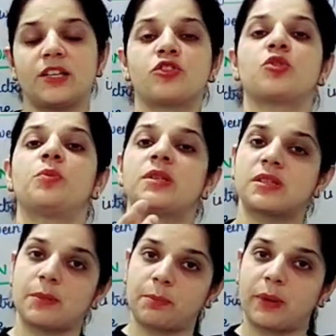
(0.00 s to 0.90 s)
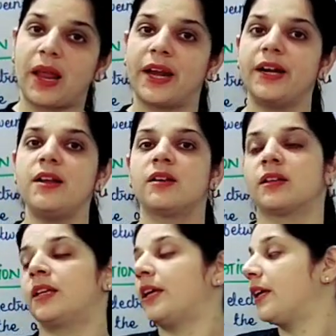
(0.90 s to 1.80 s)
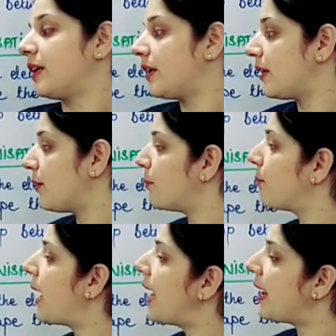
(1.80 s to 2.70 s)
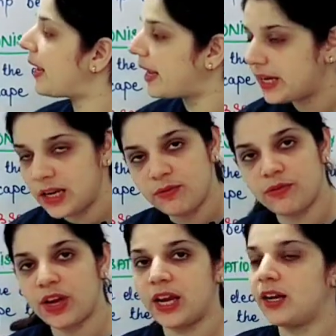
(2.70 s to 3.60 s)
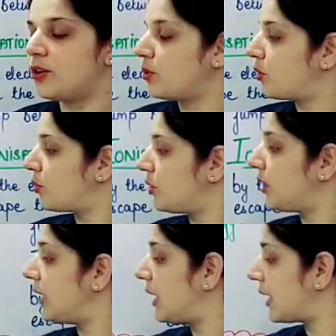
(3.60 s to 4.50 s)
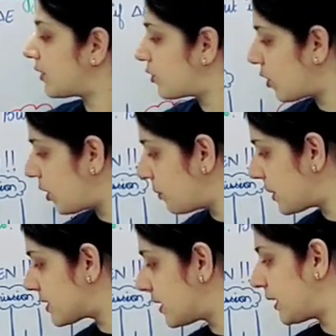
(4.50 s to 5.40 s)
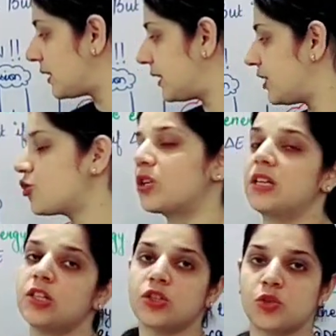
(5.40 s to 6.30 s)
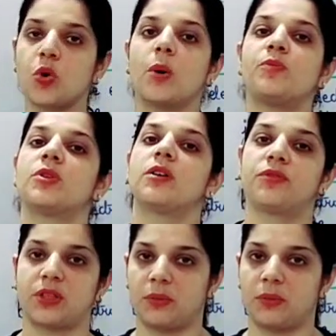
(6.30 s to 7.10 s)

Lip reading: is to be supplied by any way to the electron present in these shells to observe